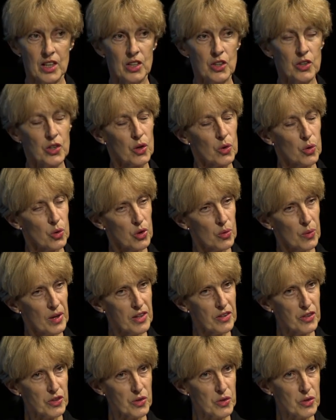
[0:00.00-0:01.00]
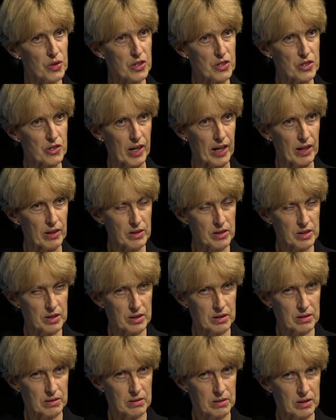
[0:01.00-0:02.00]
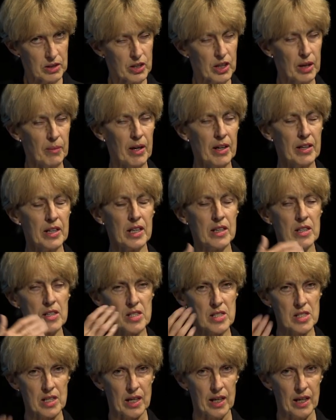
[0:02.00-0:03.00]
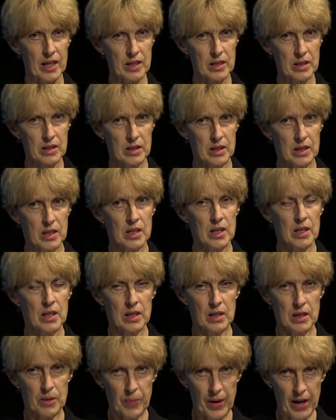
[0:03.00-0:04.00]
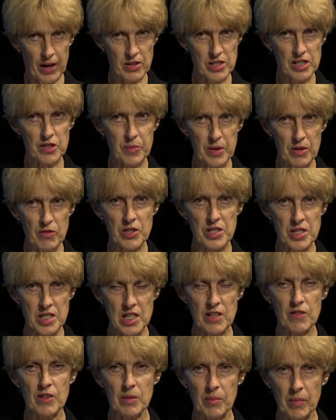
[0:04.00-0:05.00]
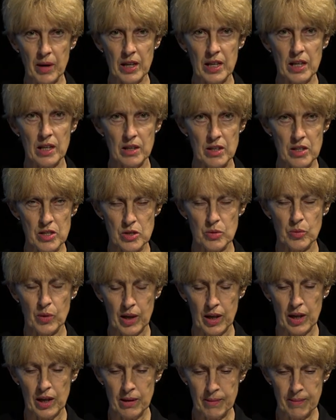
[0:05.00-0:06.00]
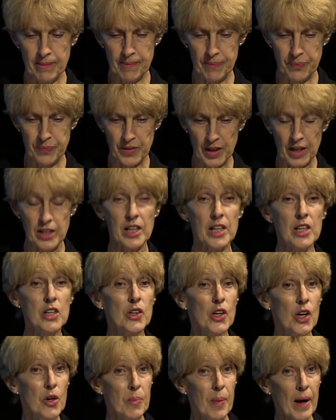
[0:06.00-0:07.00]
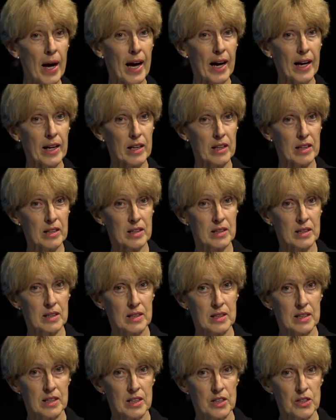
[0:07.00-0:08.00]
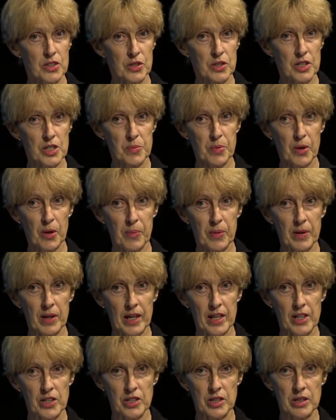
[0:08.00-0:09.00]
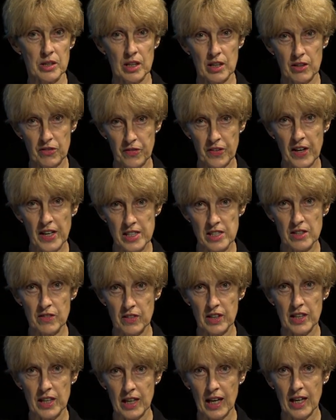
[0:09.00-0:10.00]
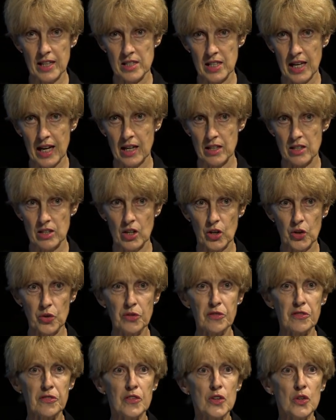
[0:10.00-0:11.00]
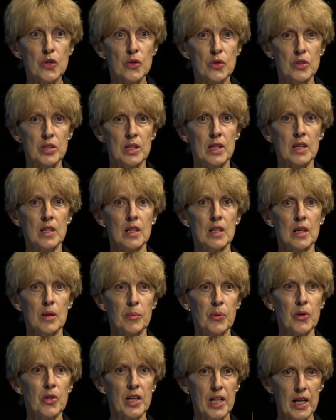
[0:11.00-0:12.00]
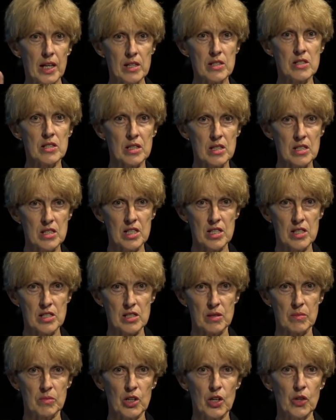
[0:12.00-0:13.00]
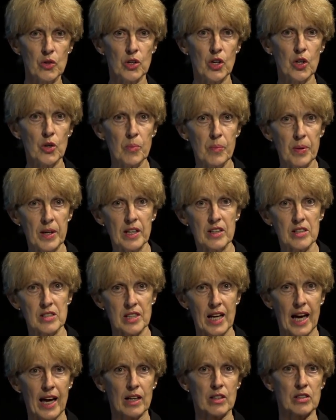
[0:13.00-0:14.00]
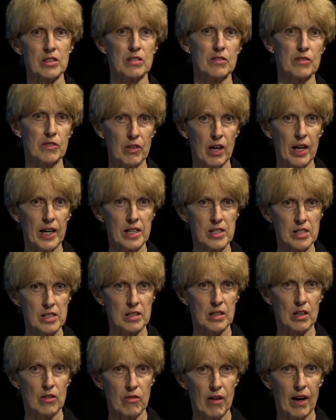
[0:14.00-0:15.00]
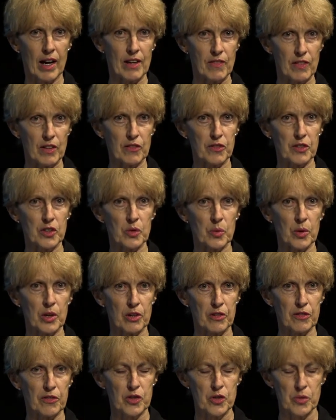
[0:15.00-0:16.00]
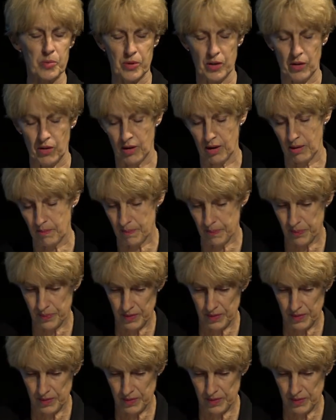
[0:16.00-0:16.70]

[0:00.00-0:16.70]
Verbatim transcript: You go all the way through the drought, you come out the other side, the parents have been receiving money in this way, and then you go back to this population that effectively has had no food put into the system, no, no big sacks of rice arriving from the World Food Programme.